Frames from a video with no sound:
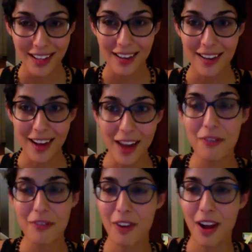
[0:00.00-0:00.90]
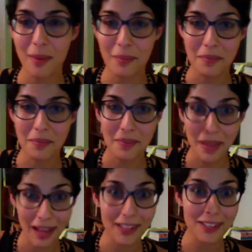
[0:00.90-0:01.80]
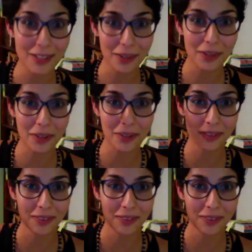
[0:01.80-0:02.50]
not from external